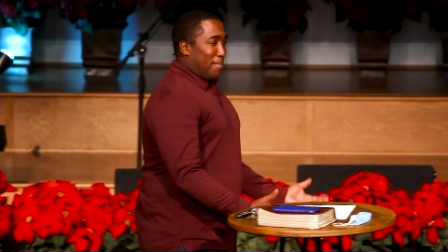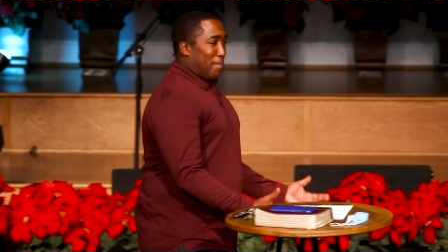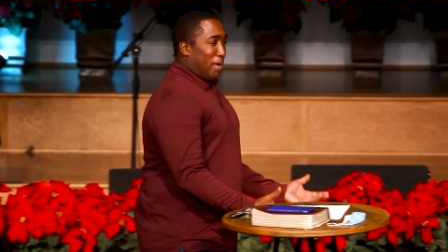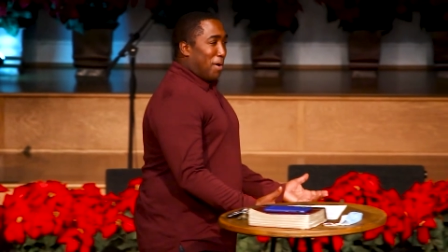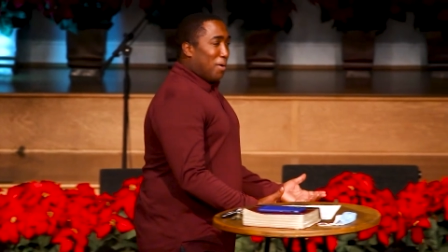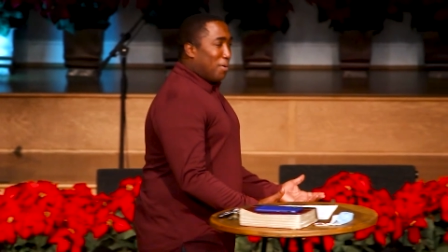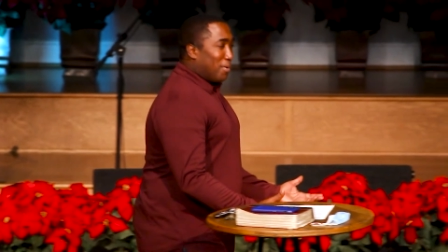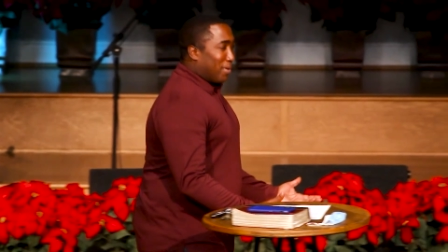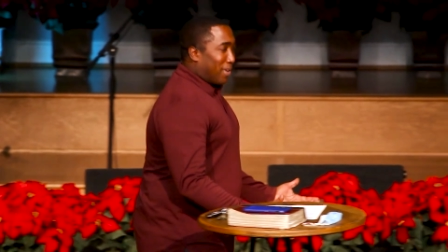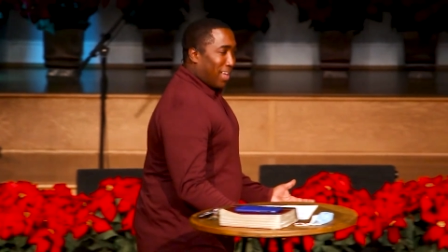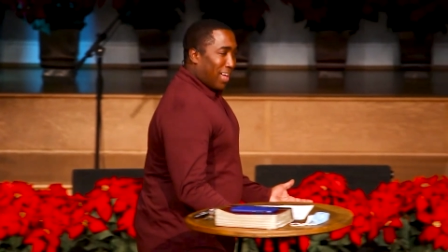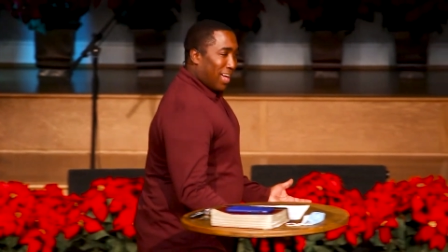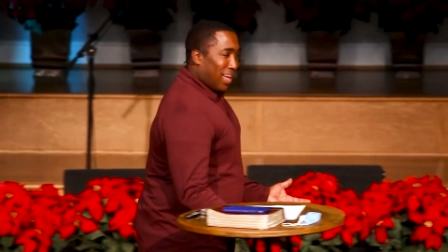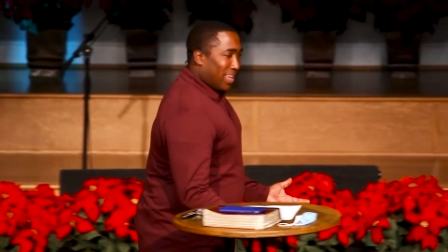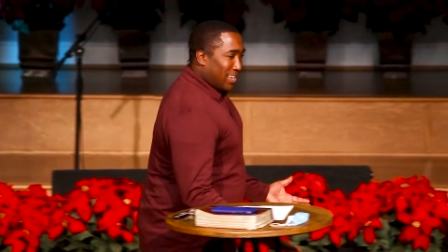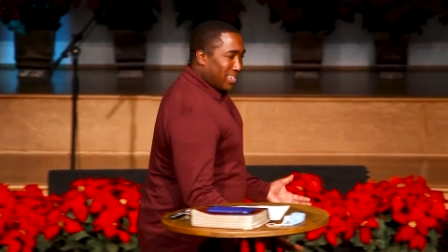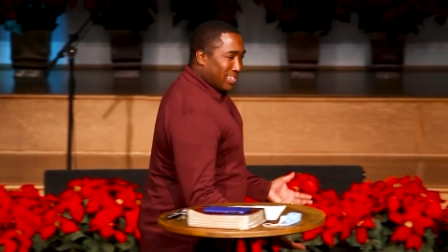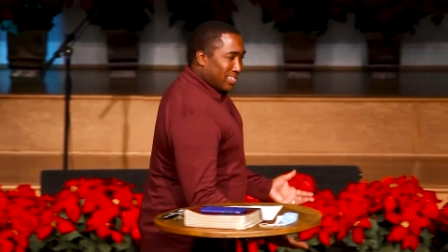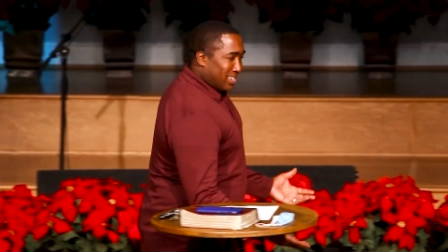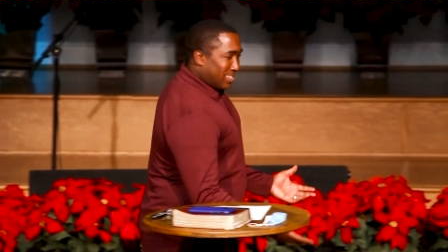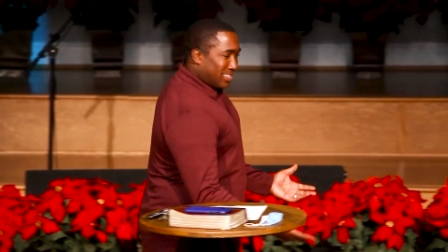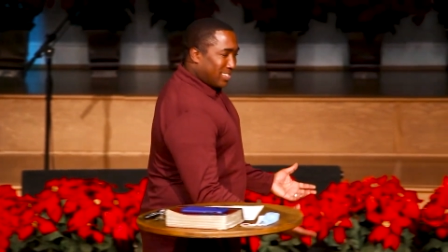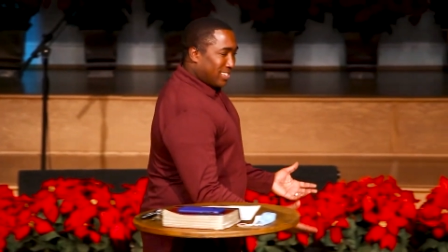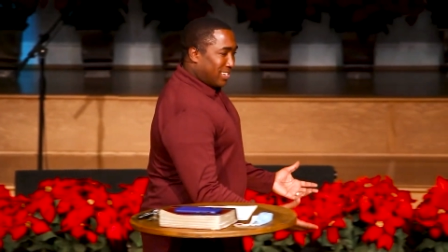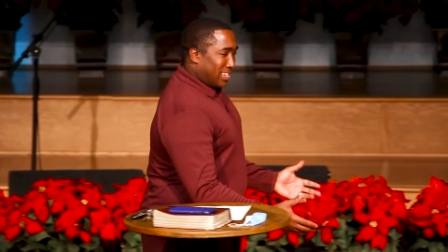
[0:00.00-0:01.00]
I'm old, God.
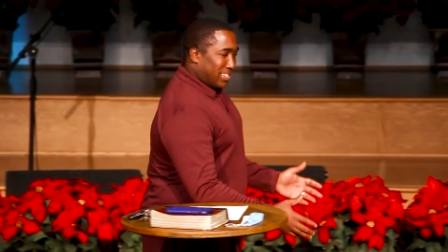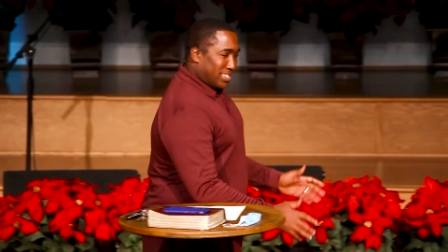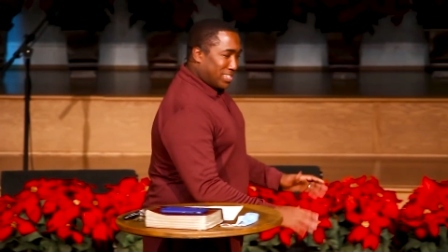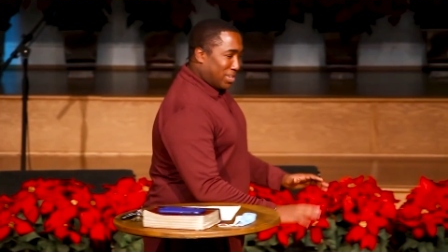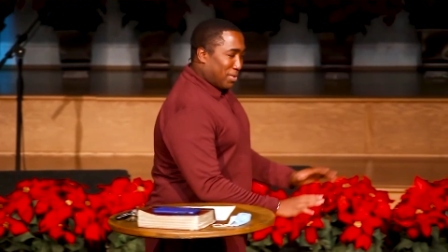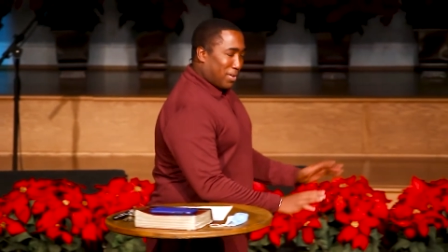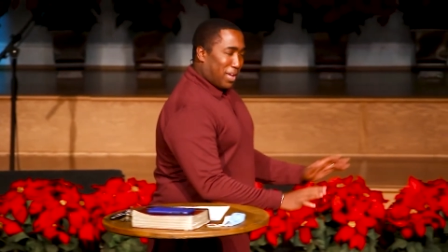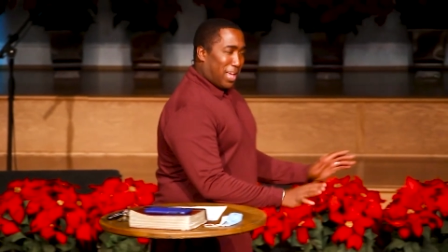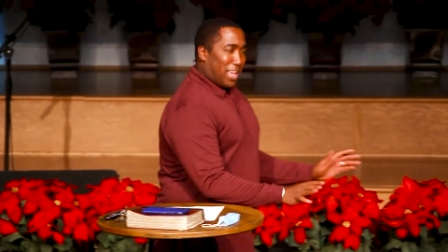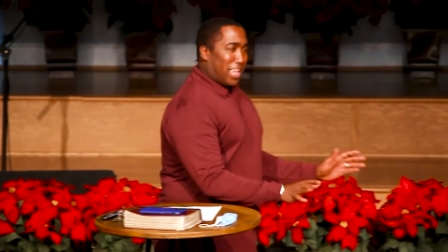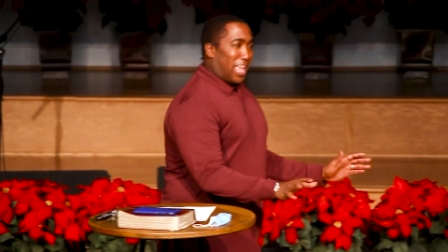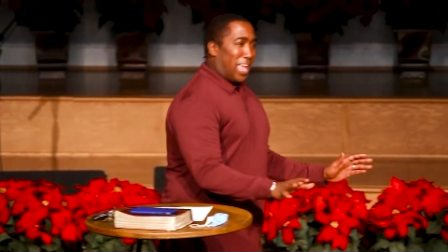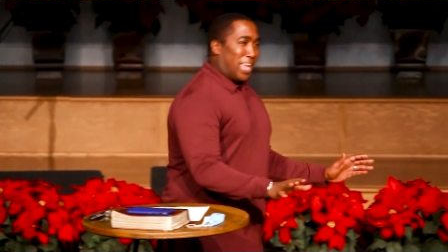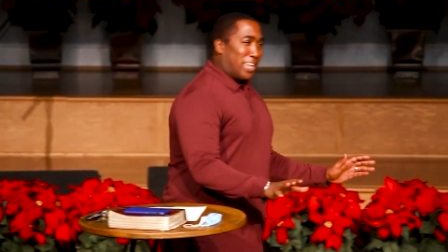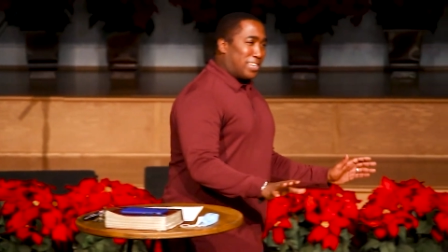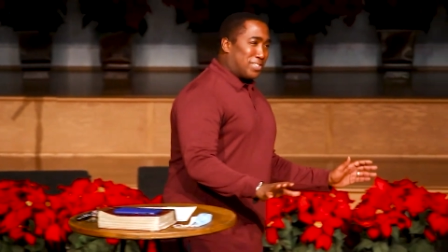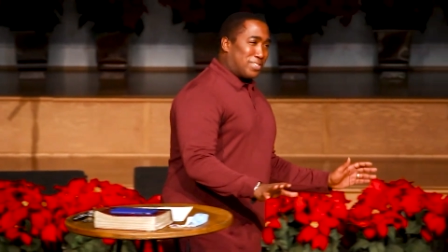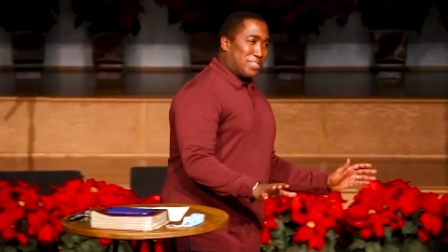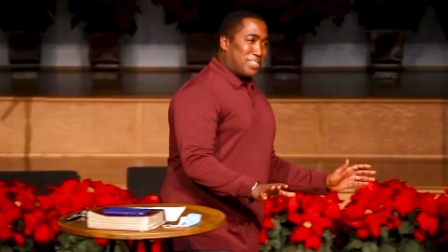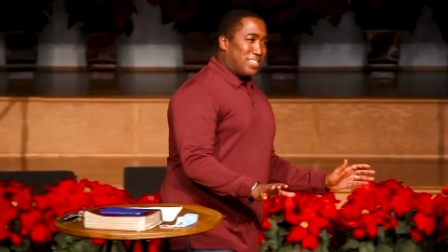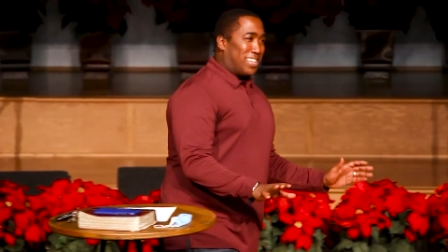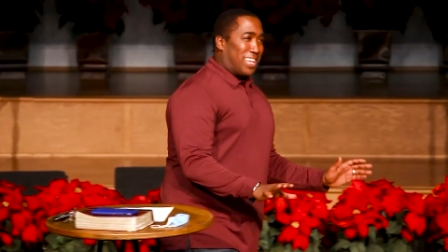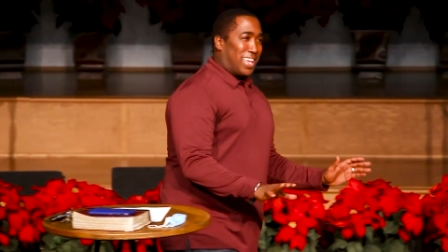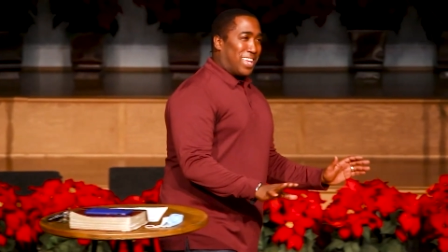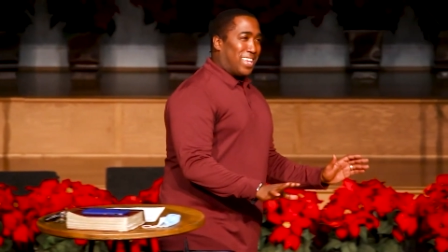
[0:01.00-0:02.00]
Look, it's, it's okay,
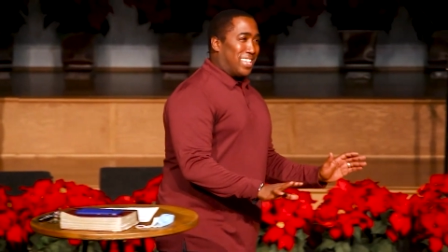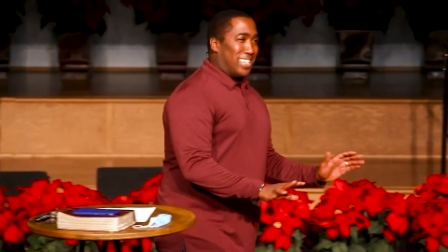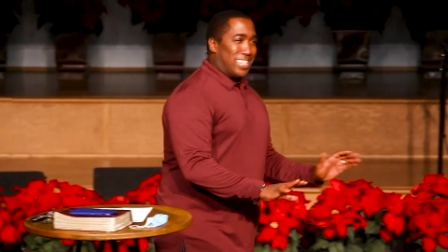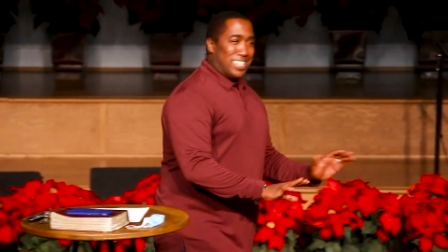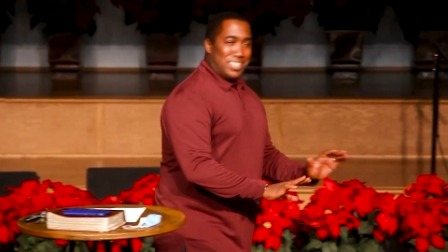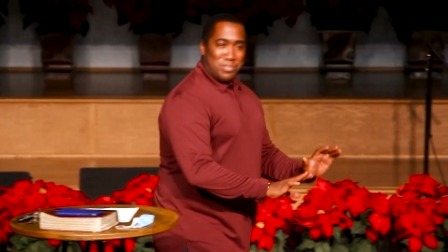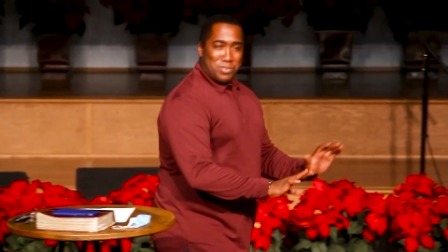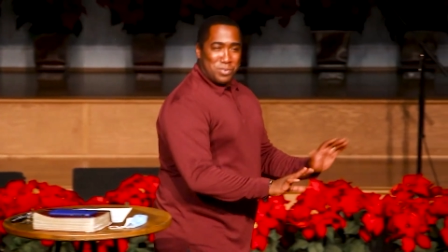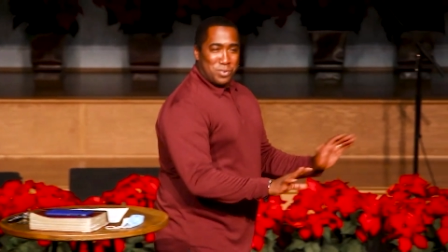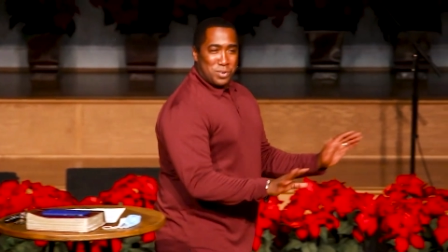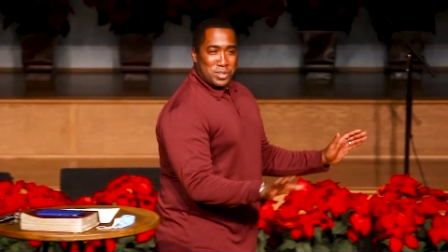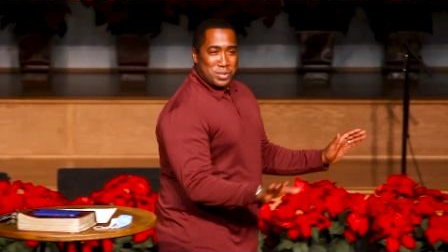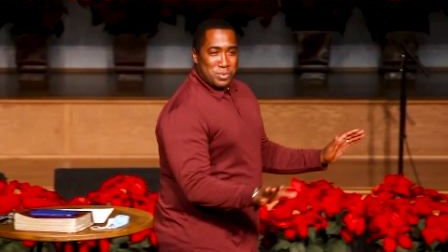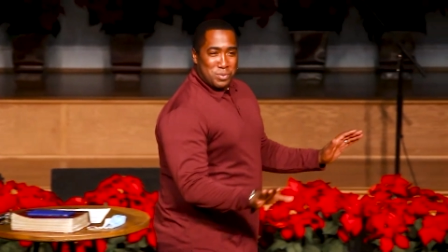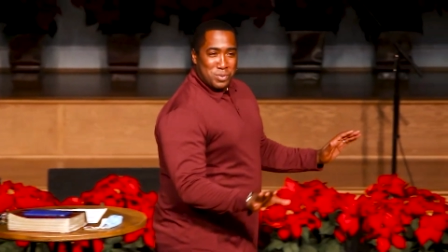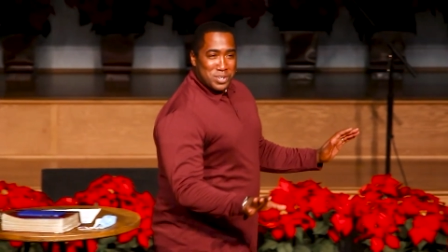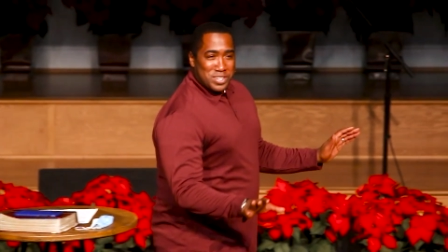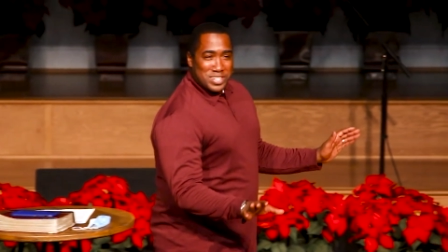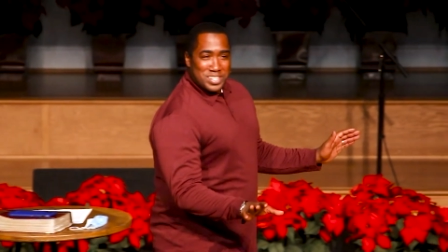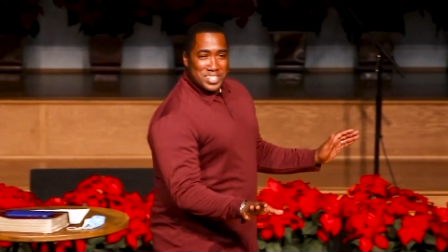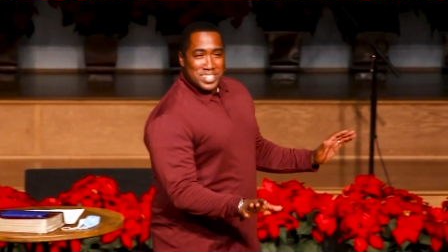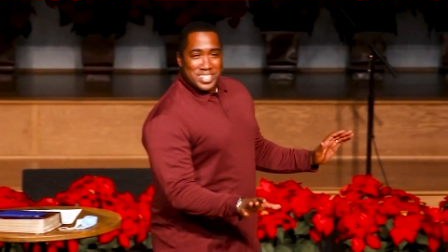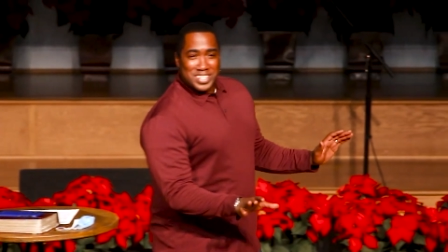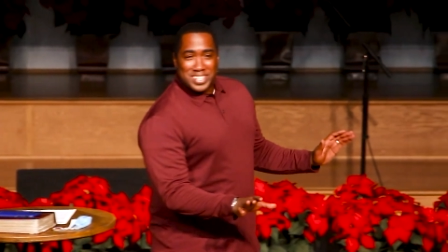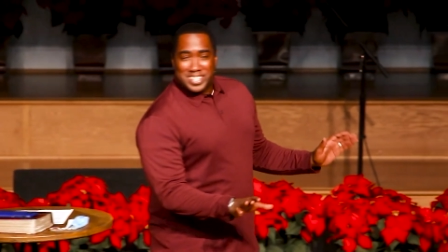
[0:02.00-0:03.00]
angel. We're,
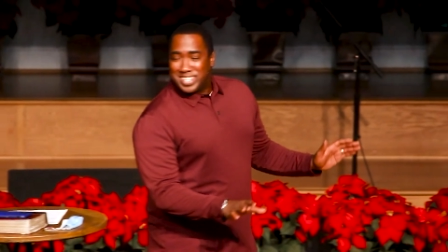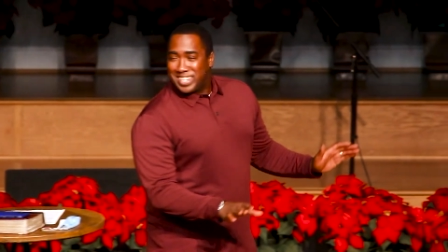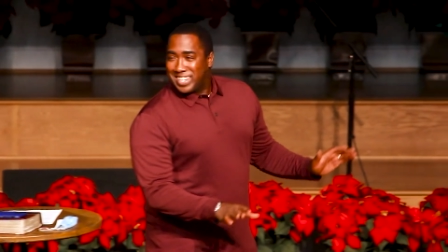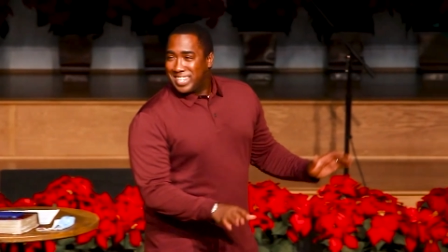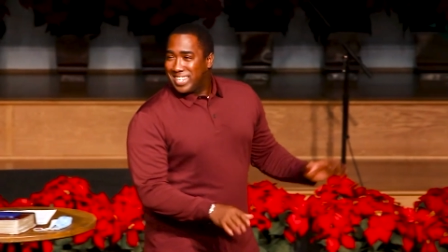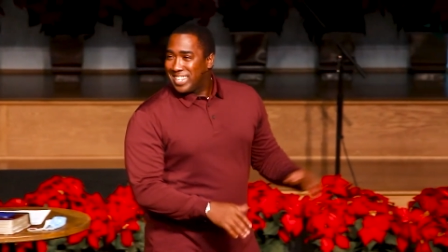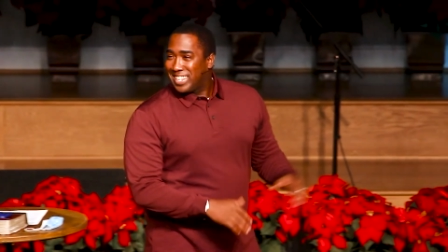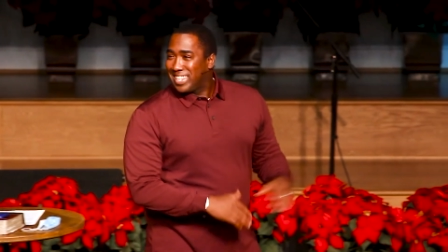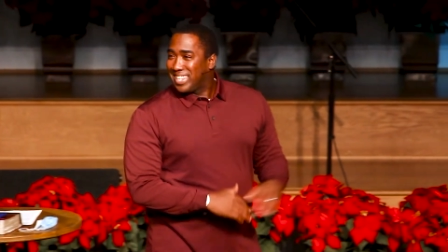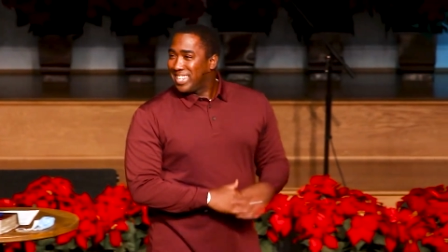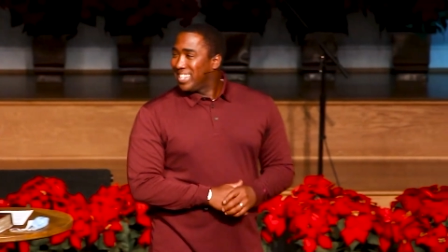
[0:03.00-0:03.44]
we're good.